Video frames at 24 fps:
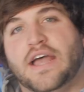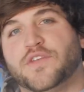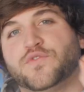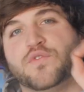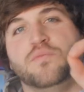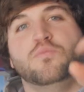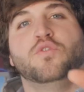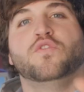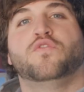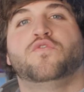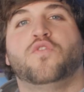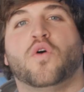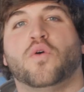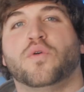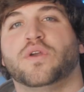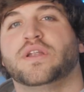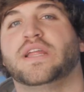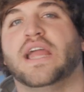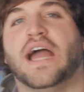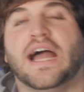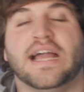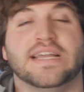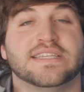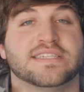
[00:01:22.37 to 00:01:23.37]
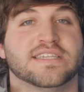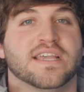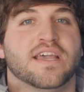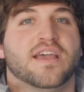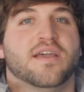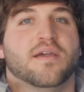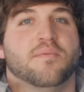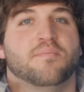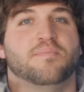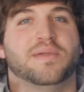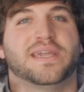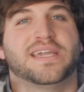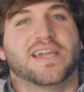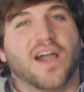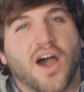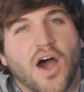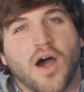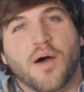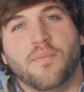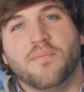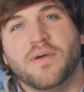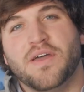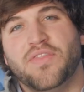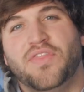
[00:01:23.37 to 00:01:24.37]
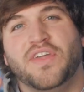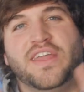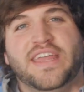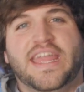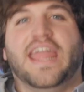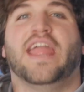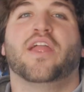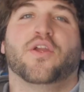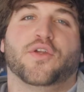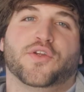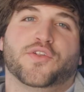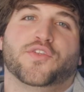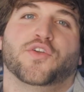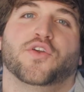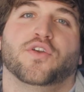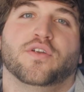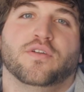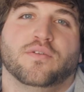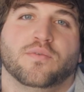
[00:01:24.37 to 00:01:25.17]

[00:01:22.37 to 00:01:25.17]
As we move forward, guys, become the character.